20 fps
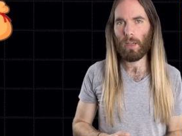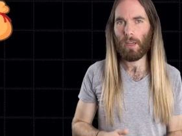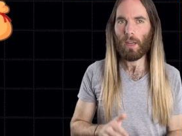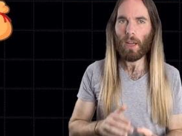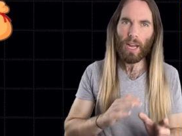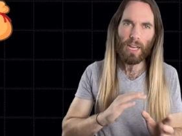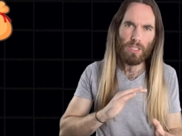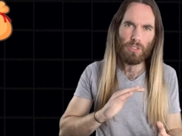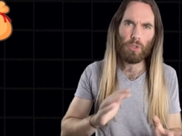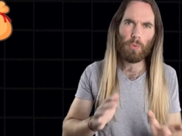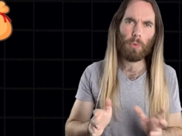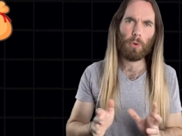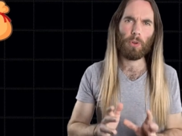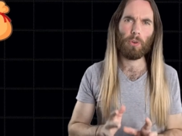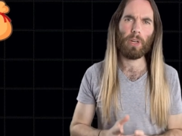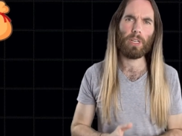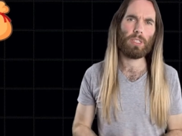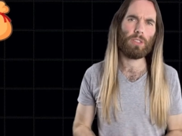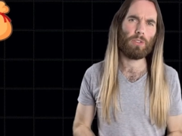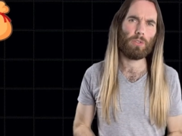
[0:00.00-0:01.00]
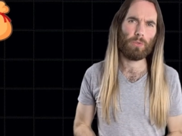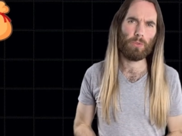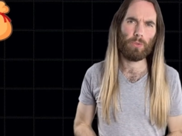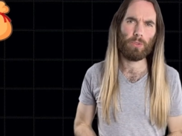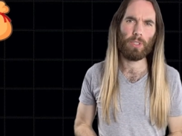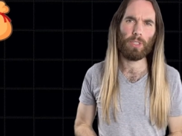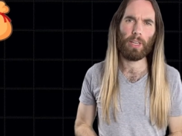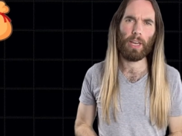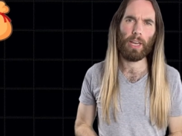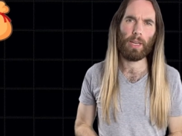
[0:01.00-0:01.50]
As you progress through
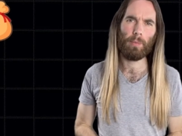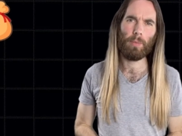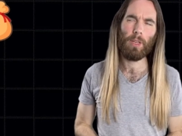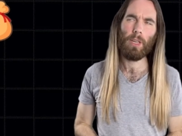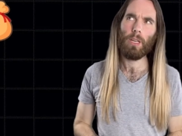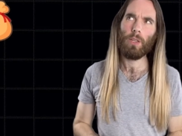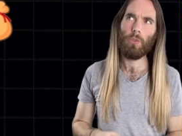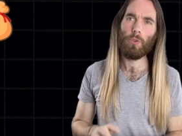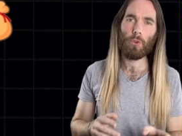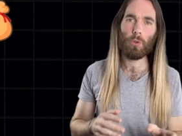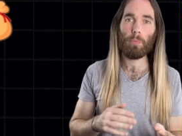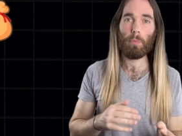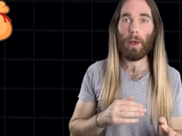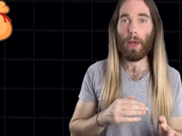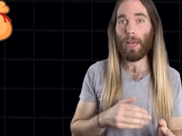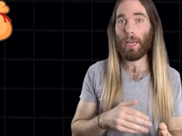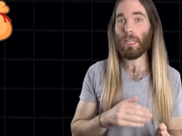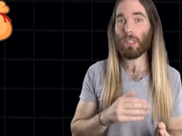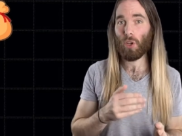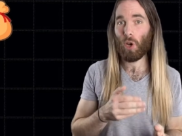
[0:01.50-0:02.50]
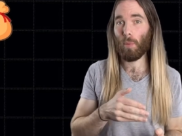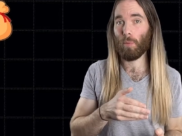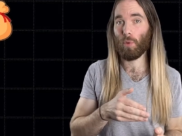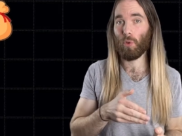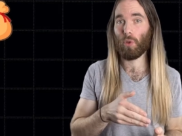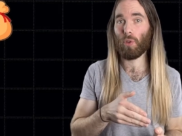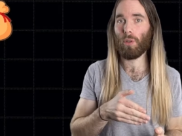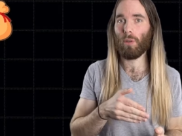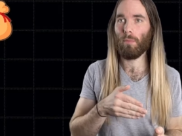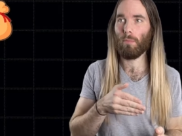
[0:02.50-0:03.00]
the game, you can pay Tom
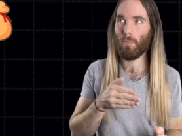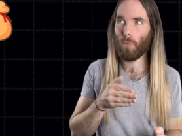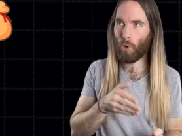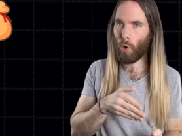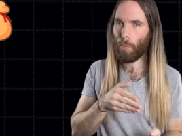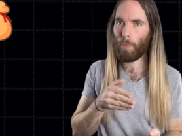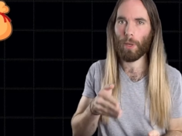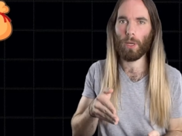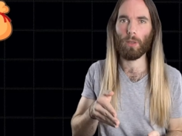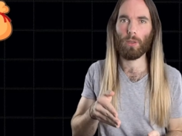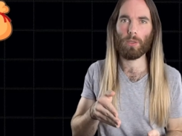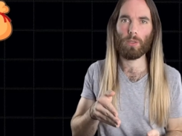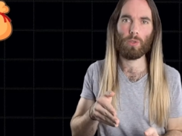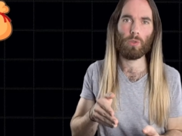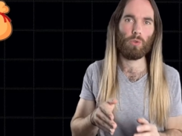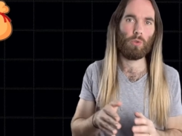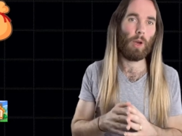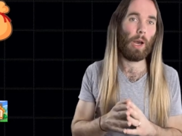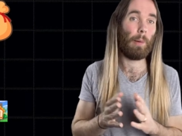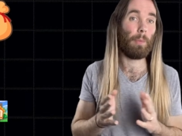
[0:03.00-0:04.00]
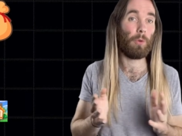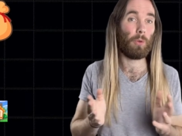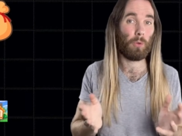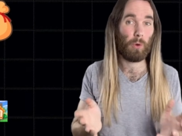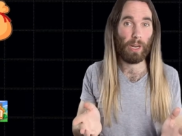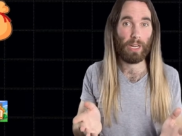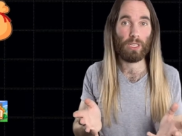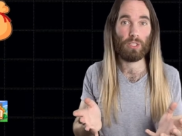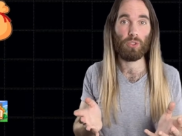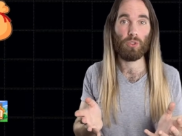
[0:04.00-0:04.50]
Nook more bells to
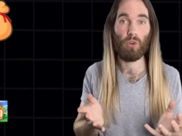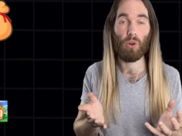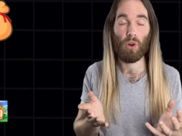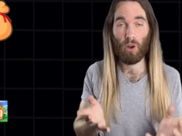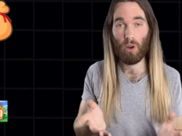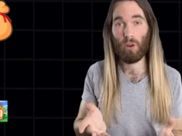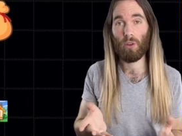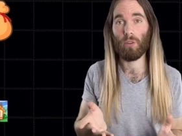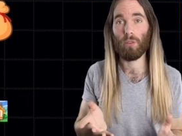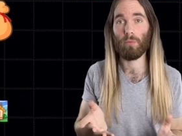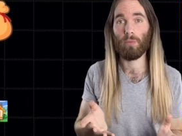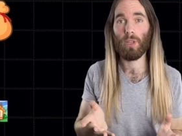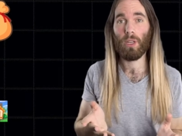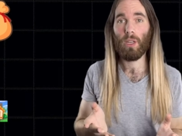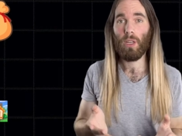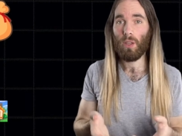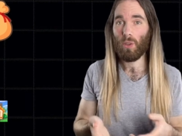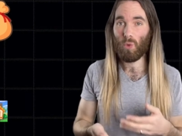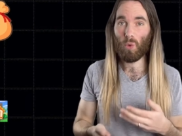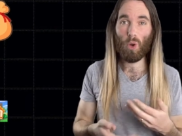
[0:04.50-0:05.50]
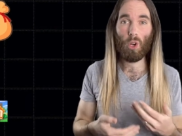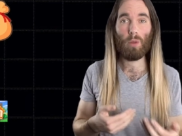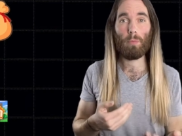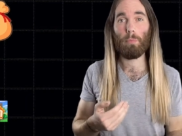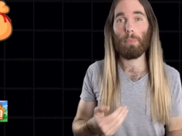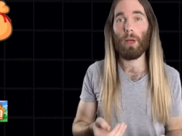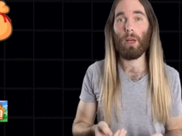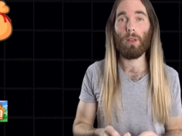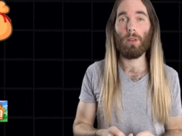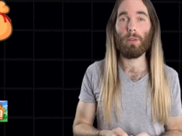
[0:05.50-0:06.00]
upgrade your home. You earn
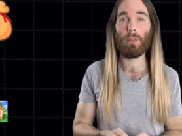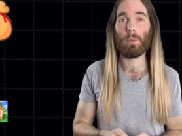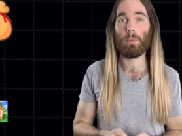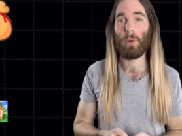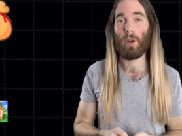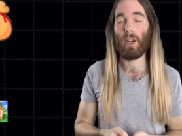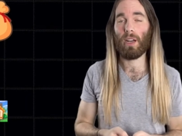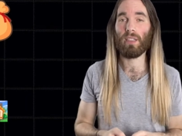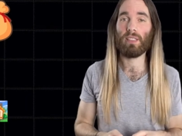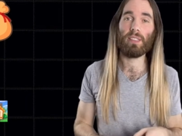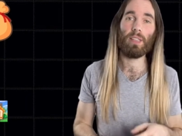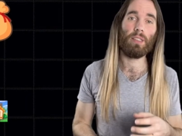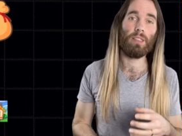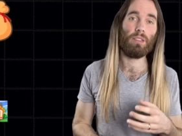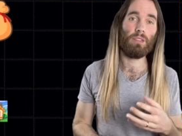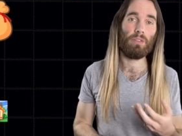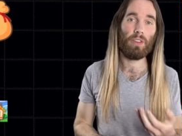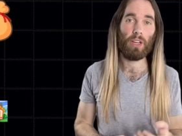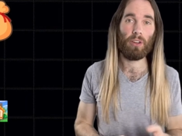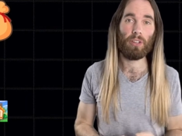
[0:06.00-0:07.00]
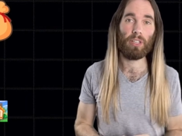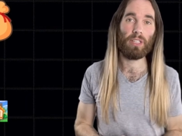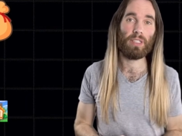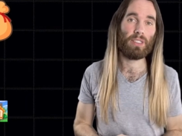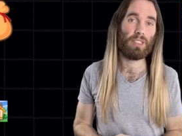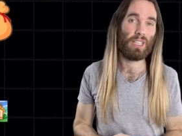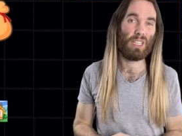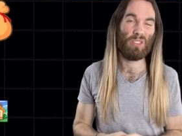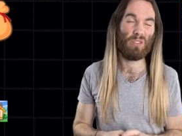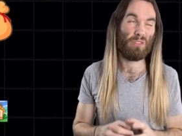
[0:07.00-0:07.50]
bells by selling various
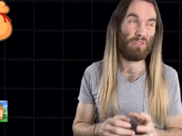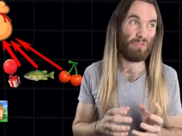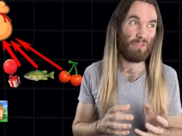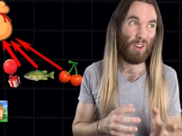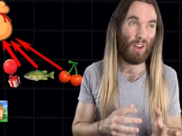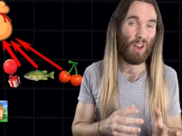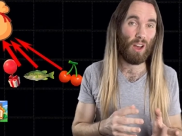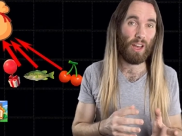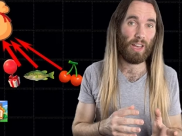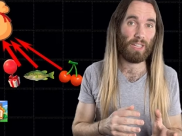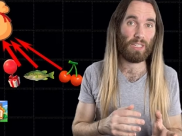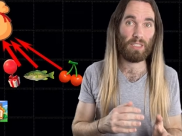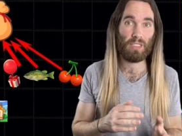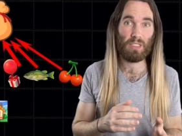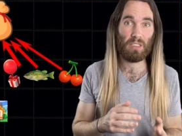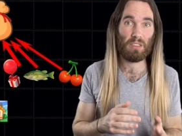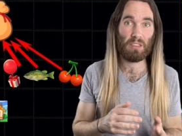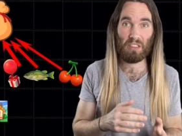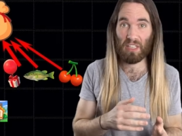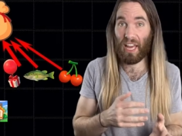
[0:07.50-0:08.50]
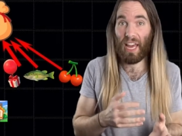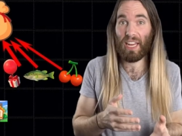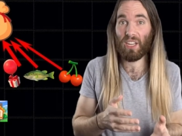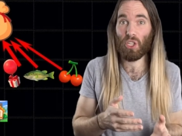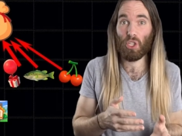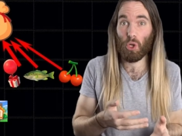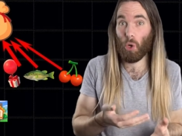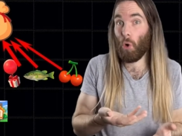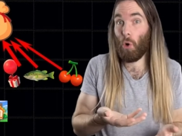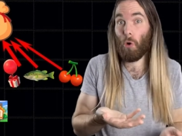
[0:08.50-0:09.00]
things you find,
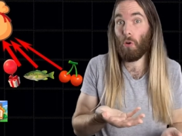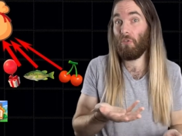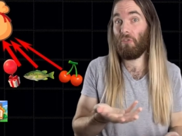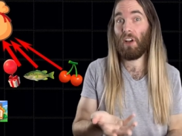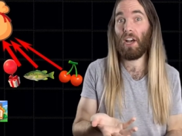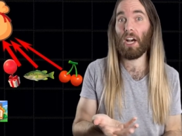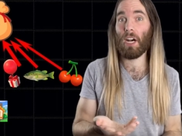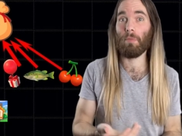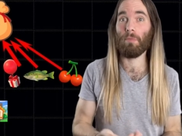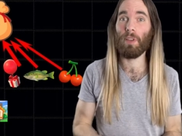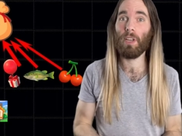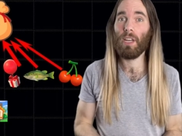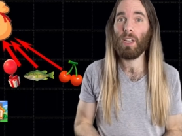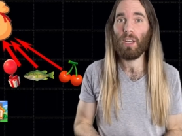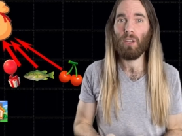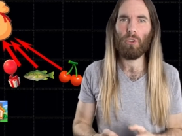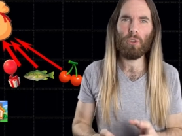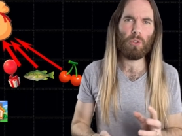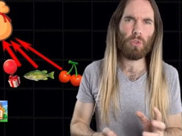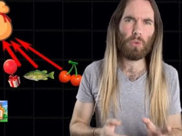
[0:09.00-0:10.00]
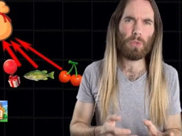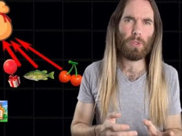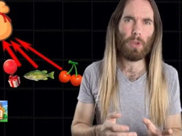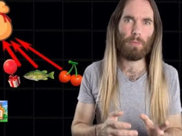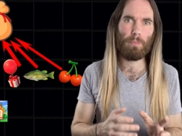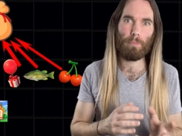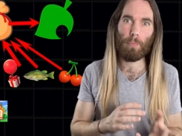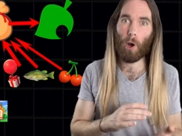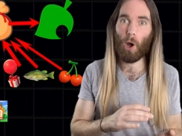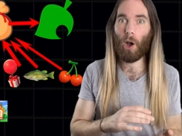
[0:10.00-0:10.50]
catch, or farm. You can also
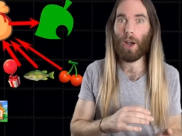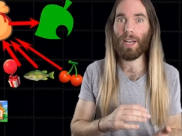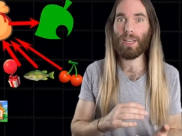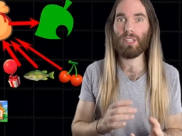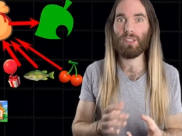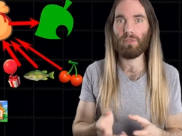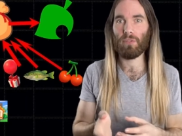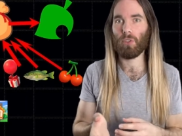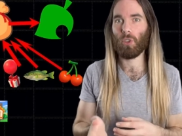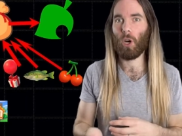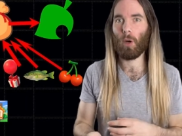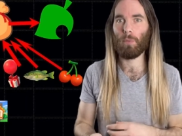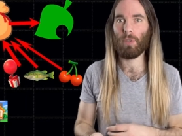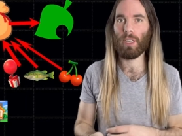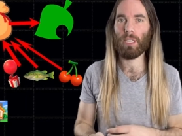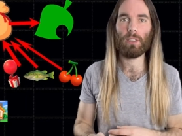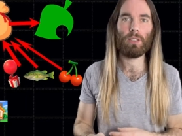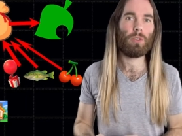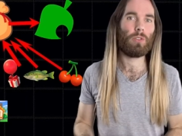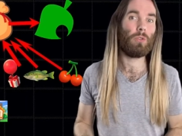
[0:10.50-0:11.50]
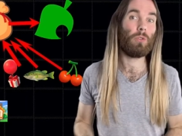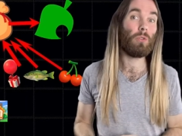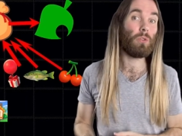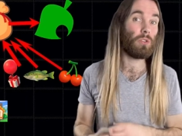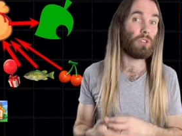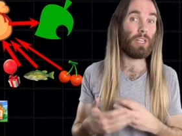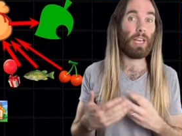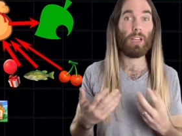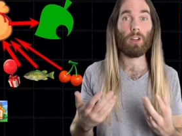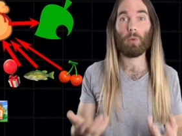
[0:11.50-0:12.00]
buy different objects to
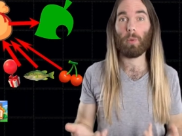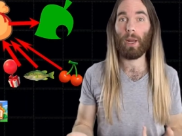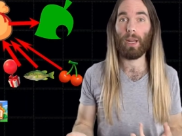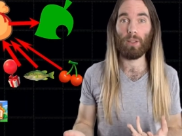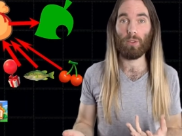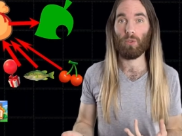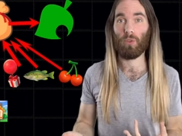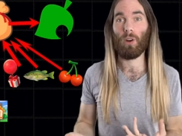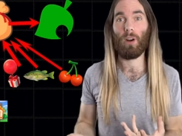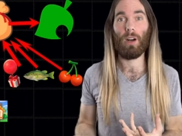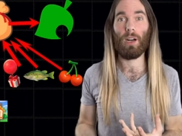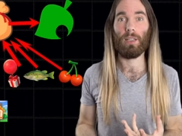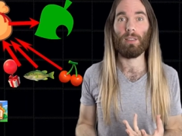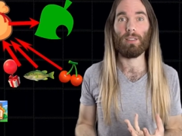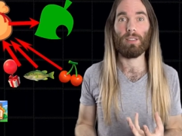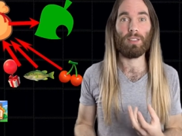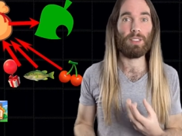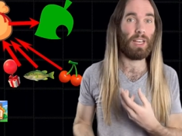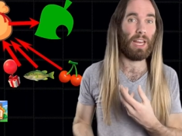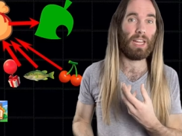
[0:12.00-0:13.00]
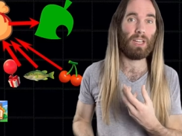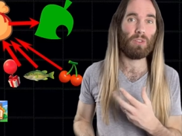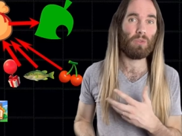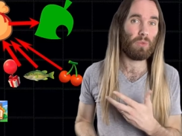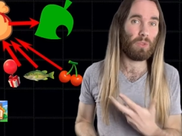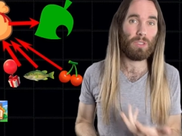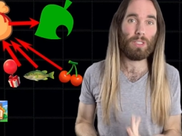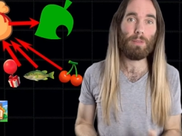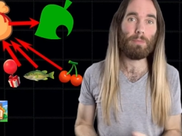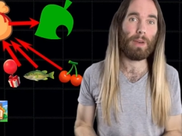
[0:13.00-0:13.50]
decorate your island and
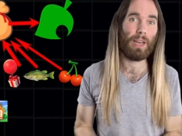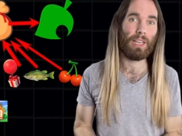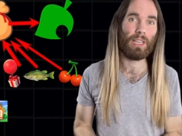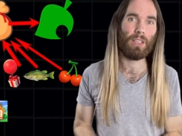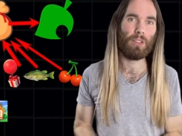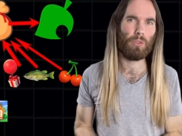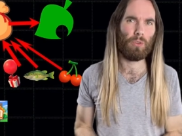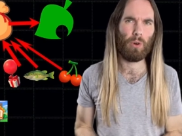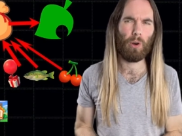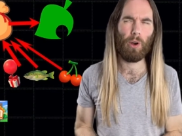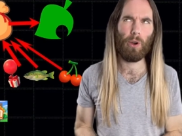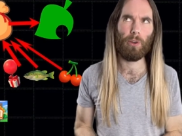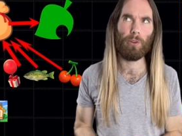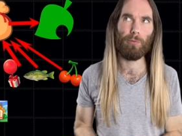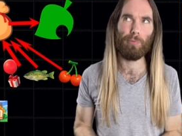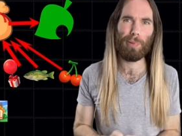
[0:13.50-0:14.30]
really make it your own.